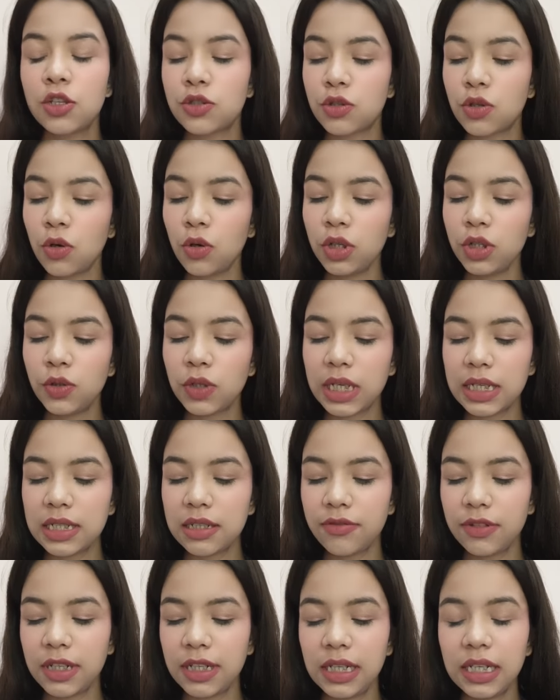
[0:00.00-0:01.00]
So you can
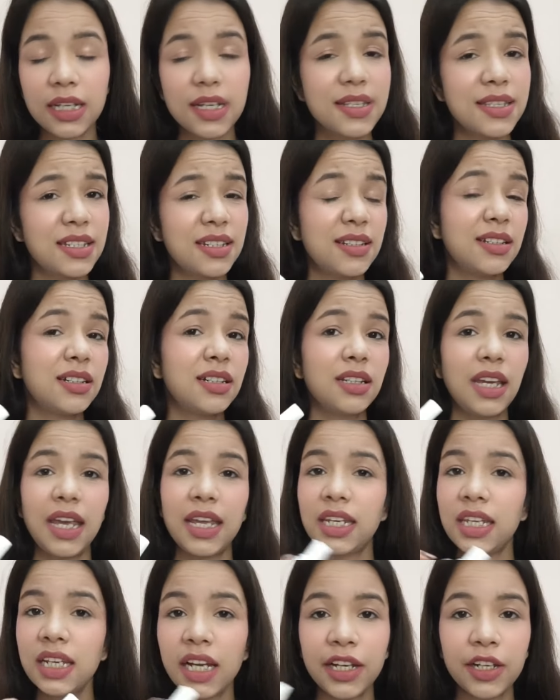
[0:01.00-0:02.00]
definitely consider
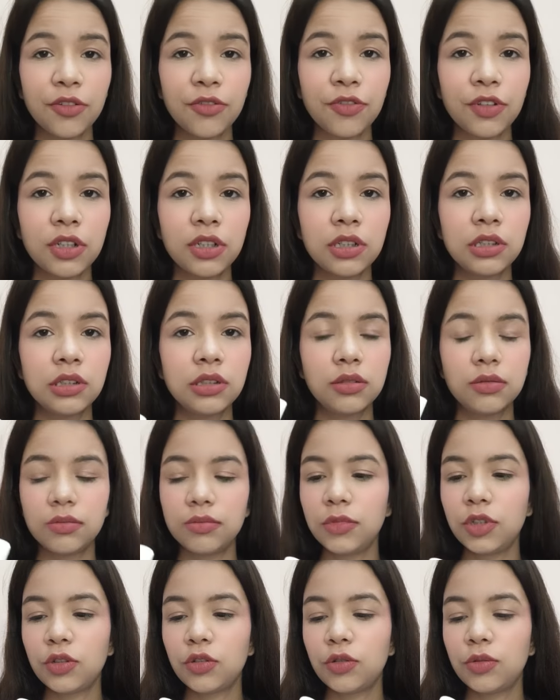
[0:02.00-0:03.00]
any kind of a,
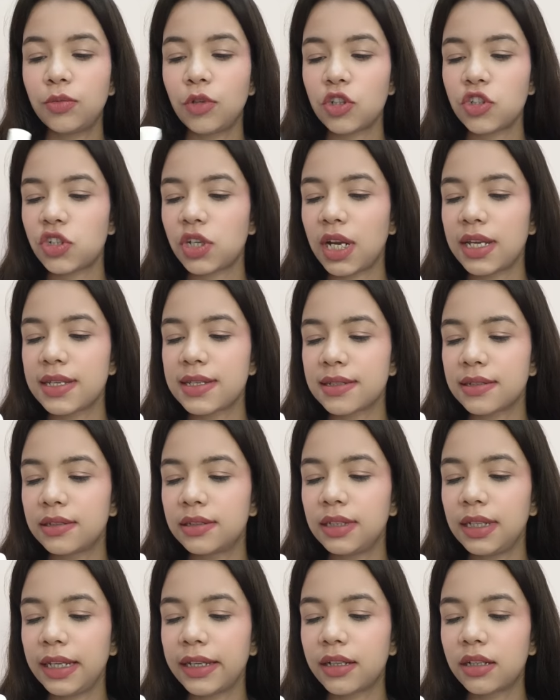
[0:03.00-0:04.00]
you know, moisturizer
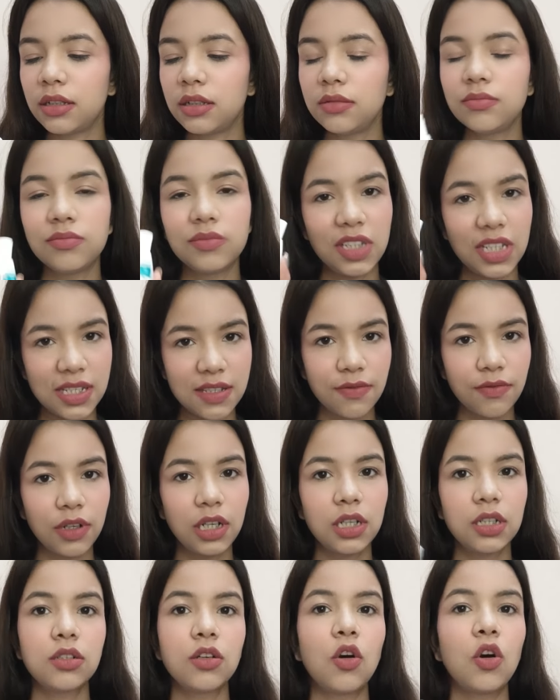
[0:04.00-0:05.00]
like this
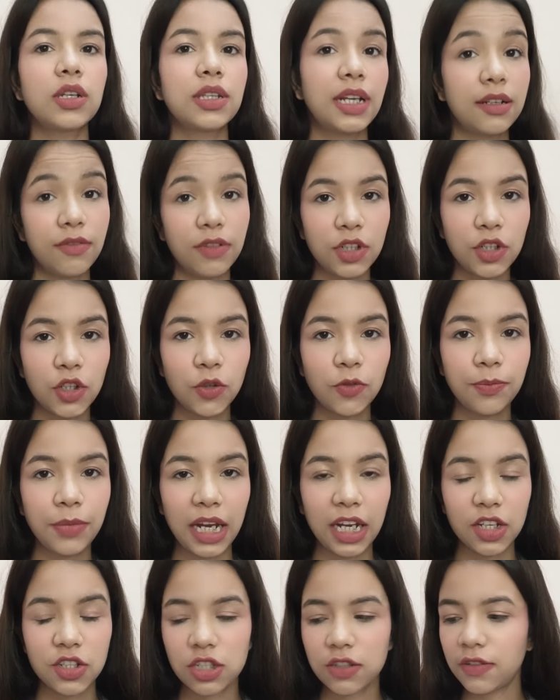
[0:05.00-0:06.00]
one or that one tube
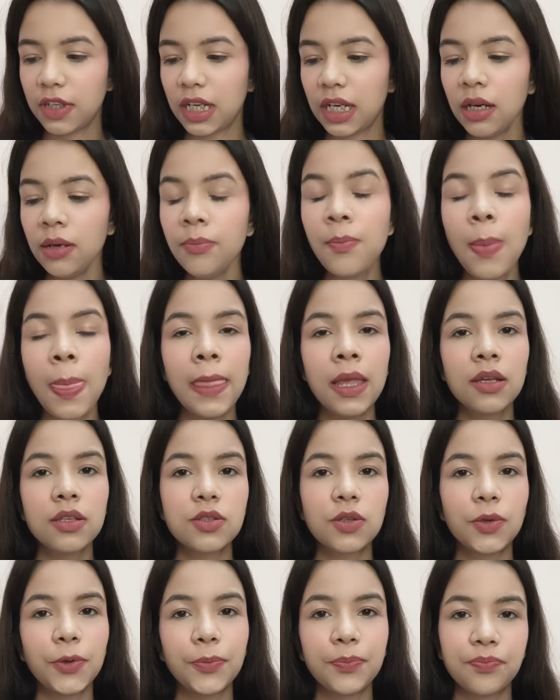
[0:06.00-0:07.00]
packaging wala.
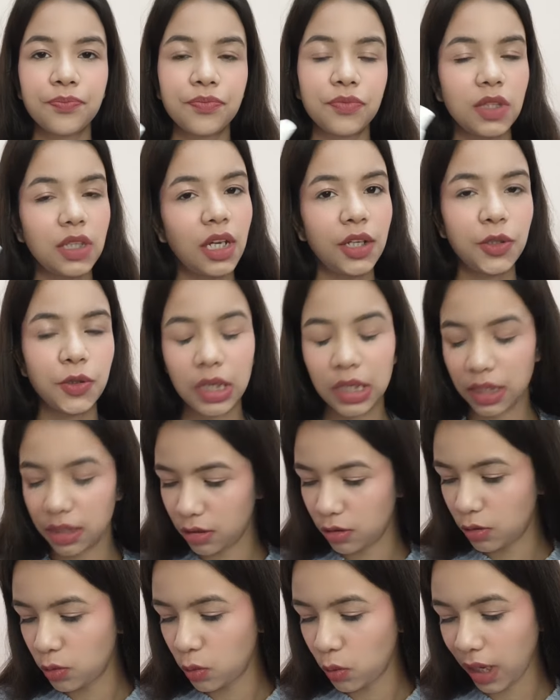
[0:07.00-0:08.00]
So yeah, you can
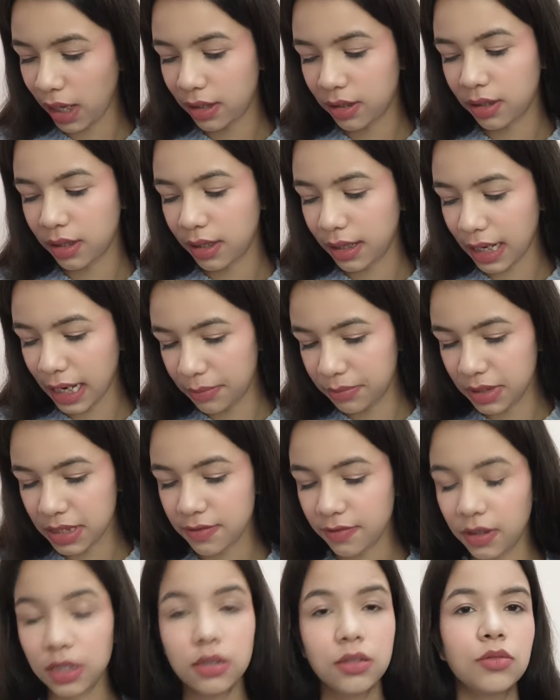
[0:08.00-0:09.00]
go and grab
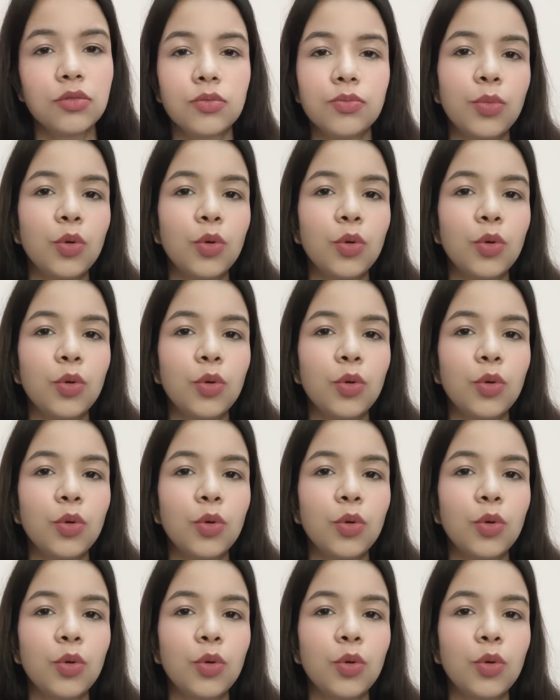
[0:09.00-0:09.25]
this one.